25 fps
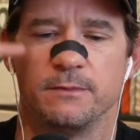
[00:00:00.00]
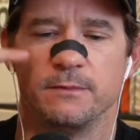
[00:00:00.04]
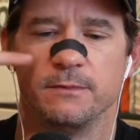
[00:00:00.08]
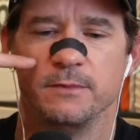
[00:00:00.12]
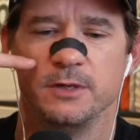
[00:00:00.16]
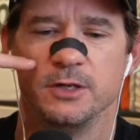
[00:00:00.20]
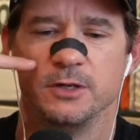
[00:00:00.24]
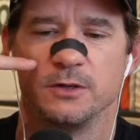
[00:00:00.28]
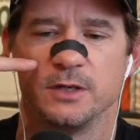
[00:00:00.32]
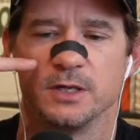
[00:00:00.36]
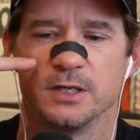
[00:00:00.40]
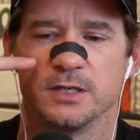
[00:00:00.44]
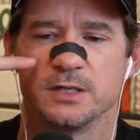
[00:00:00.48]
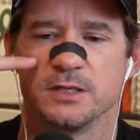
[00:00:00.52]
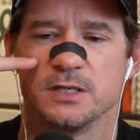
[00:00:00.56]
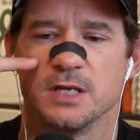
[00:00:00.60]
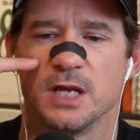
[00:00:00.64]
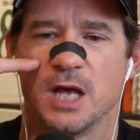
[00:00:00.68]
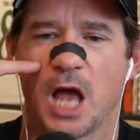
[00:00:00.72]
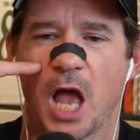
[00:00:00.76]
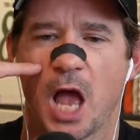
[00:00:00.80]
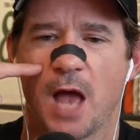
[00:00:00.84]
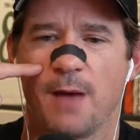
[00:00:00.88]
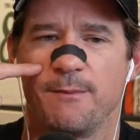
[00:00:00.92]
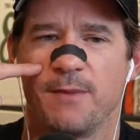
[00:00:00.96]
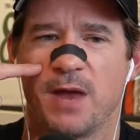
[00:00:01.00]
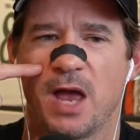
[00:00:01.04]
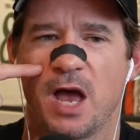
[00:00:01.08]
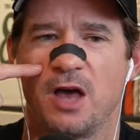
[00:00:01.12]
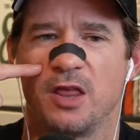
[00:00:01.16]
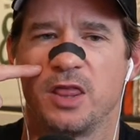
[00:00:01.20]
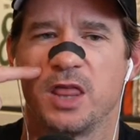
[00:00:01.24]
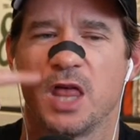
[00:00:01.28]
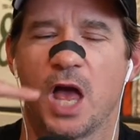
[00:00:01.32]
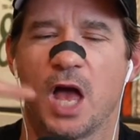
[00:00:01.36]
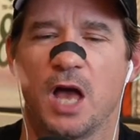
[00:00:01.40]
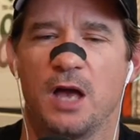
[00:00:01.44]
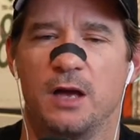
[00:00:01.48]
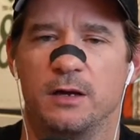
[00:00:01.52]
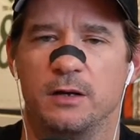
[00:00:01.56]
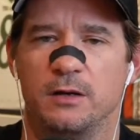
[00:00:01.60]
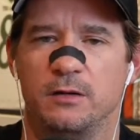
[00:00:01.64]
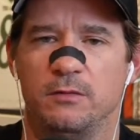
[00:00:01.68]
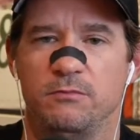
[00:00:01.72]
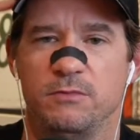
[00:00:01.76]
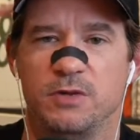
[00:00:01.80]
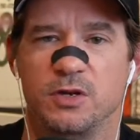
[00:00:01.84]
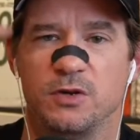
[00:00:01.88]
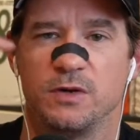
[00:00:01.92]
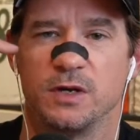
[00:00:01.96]
mucus, mouth,
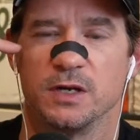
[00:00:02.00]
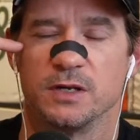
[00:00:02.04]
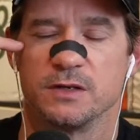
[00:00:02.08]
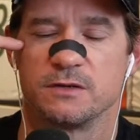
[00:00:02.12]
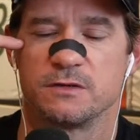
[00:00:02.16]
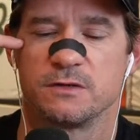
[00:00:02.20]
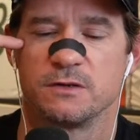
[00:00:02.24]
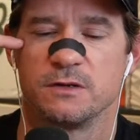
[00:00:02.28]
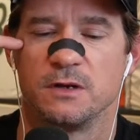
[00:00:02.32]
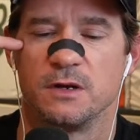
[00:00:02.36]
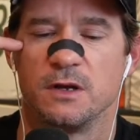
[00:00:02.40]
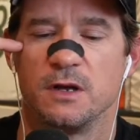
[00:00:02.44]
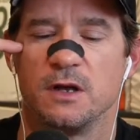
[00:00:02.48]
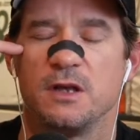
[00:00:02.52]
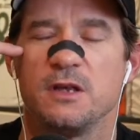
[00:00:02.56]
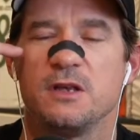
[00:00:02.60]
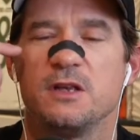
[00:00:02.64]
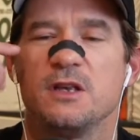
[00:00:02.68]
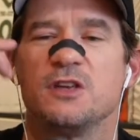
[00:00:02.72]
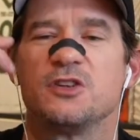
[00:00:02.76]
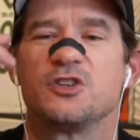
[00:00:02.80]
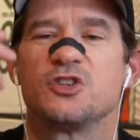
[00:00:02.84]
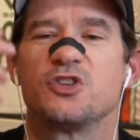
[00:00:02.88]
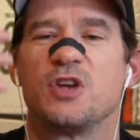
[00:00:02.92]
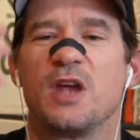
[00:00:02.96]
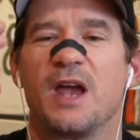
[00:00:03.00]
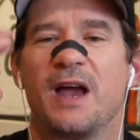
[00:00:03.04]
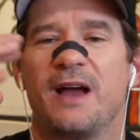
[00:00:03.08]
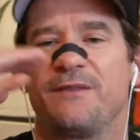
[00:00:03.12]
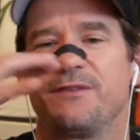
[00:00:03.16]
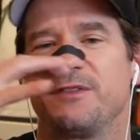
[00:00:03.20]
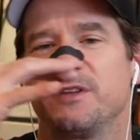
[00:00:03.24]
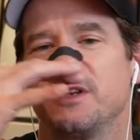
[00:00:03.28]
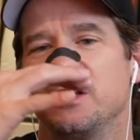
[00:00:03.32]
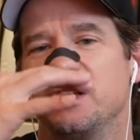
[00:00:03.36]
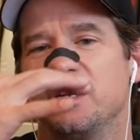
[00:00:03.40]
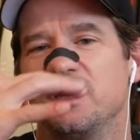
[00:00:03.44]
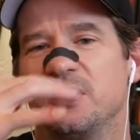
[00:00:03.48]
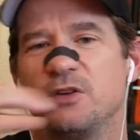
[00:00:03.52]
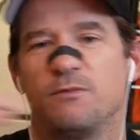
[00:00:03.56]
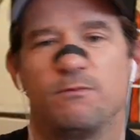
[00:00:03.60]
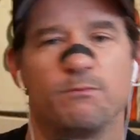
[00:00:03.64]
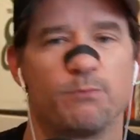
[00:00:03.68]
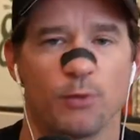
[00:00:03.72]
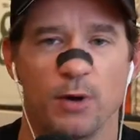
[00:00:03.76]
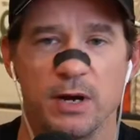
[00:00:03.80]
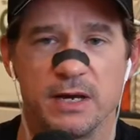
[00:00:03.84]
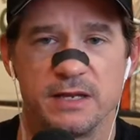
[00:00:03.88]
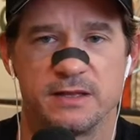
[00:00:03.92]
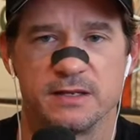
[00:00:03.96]
mucus. So you have to
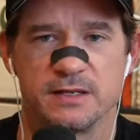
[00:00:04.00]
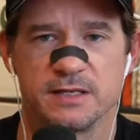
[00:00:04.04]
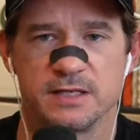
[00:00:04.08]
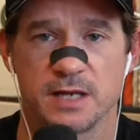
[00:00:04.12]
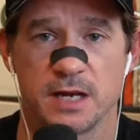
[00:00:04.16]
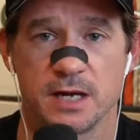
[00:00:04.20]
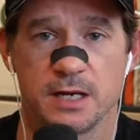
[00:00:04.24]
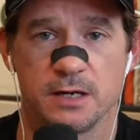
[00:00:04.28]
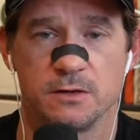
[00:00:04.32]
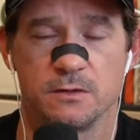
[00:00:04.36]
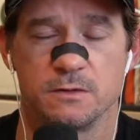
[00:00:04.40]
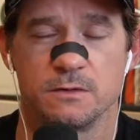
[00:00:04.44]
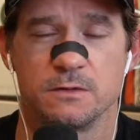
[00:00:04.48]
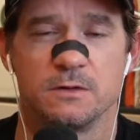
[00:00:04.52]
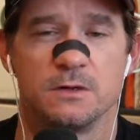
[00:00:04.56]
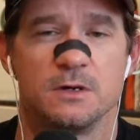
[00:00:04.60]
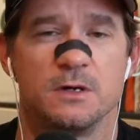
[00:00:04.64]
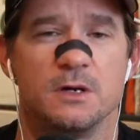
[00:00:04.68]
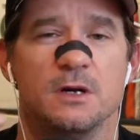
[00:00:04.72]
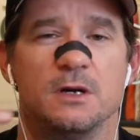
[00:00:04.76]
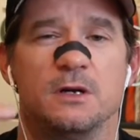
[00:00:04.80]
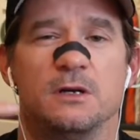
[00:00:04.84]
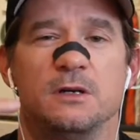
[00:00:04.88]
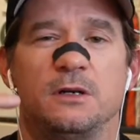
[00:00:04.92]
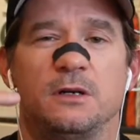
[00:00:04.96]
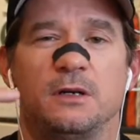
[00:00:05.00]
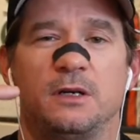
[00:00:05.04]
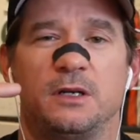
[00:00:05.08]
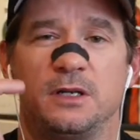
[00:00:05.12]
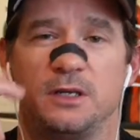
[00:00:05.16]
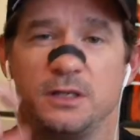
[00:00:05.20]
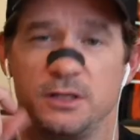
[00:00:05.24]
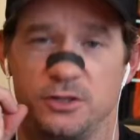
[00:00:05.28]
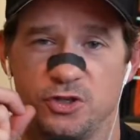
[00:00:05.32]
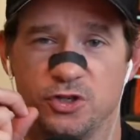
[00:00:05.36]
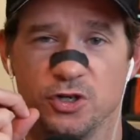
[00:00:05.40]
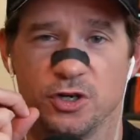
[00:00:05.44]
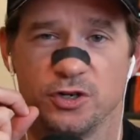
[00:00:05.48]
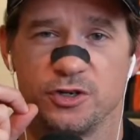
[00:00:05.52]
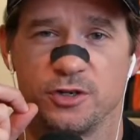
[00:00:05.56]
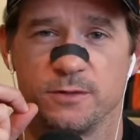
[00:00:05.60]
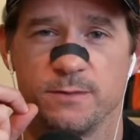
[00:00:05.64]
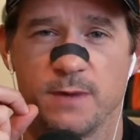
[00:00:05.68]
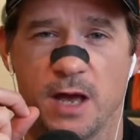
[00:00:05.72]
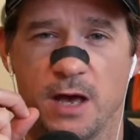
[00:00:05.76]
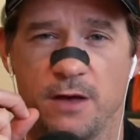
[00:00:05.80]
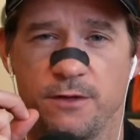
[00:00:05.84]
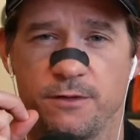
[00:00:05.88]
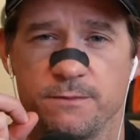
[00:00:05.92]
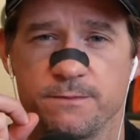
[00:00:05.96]
break the cycle. Shut your
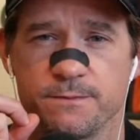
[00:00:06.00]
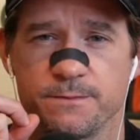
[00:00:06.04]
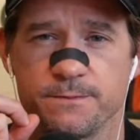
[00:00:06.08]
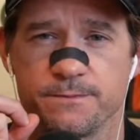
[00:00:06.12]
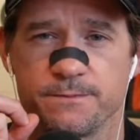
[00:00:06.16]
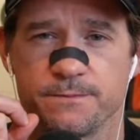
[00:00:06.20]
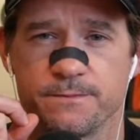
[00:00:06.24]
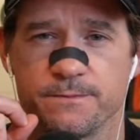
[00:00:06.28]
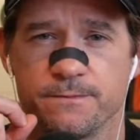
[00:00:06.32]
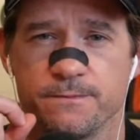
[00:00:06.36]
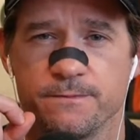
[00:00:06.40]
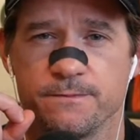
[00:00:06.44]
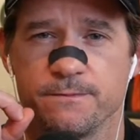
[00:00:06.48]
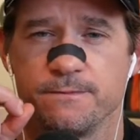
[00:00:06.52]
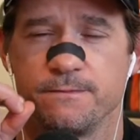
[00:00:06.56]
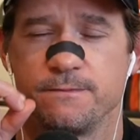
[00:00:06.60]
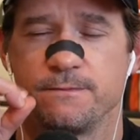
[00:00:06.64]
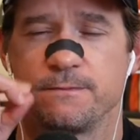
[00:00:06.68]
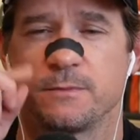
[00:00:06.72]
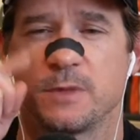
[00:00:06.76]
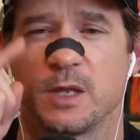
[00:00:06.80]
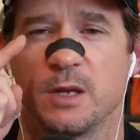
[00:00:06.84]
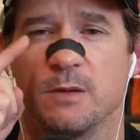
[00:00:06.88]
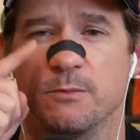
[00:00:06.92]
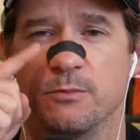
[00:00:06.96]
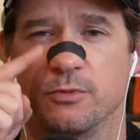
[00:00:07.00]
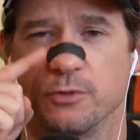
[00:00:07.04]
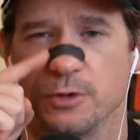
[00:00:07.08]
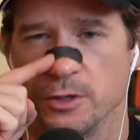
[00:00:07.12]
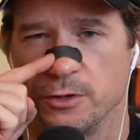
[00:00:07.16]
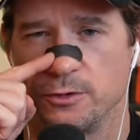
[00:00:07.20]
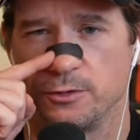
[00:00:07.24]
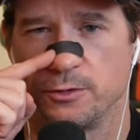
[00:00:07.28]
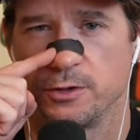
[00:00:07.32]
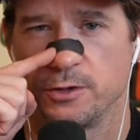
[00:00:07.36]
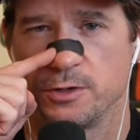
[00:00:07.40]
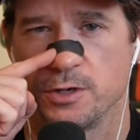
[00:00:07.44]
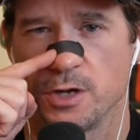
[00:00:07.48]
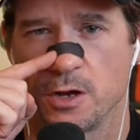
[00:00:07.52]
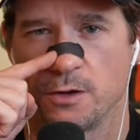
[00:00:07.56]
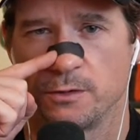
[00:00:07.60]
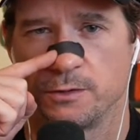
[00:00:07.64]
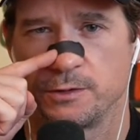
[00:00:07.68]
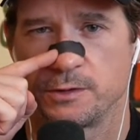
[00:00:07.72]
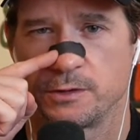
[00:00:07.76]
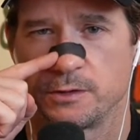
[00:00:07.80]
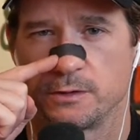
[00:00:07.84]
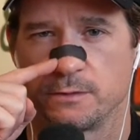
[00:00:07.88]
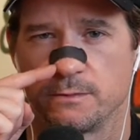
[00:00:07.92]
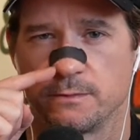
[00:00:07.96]
mouth, breathe through your
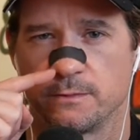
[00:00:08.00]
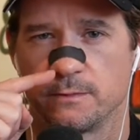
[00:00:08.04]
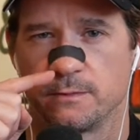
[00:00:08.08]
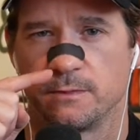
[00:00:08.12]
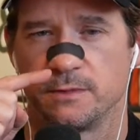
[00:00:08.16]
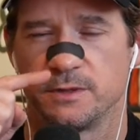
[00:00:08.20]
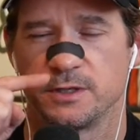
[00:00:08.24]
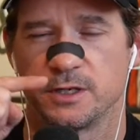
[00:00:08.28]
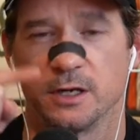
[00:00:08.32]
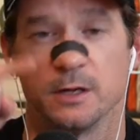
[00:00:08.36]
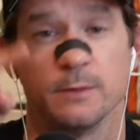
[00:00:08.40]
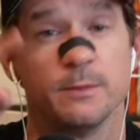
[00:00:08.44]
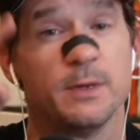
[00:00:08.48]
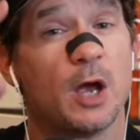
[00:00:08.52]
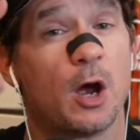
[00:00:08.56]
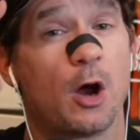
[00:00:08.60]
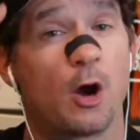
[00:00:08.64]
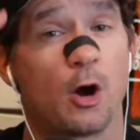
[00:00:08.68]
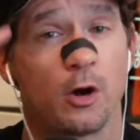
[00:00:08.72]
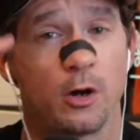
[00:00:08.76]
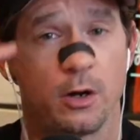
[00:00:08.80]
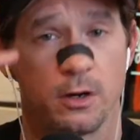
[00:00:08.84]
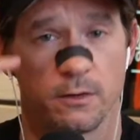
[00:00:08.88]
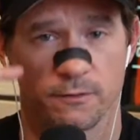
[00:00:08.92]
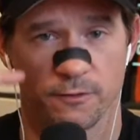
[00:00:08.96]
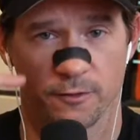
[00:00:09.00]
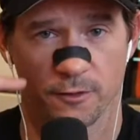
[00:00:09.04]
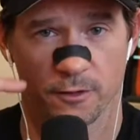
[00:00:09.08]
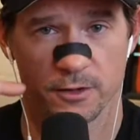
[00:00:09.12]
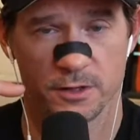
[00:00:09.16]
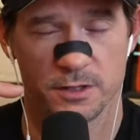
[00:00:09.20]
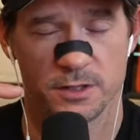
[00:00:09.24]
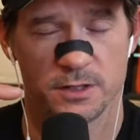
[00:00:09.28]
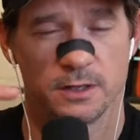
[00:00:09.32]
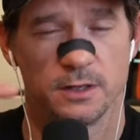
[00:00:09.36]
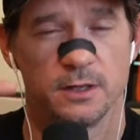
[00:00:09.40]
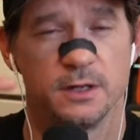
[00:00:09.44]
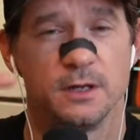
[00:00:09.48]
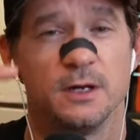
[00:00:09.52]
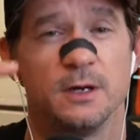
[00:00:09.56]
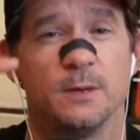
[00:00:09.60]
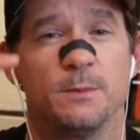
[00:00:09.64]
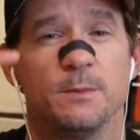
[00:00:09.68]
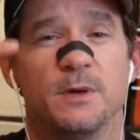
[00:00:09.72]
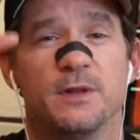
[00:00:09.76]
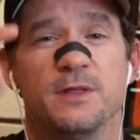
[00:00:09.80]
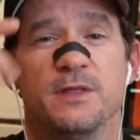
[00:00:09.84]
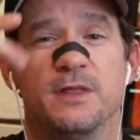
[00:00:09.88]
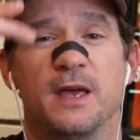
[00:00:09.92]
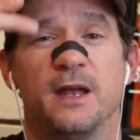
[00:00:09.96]
nose. It's going to be hard at first,
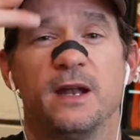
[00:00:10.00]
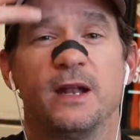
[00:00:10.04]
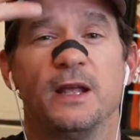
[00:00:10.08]
but then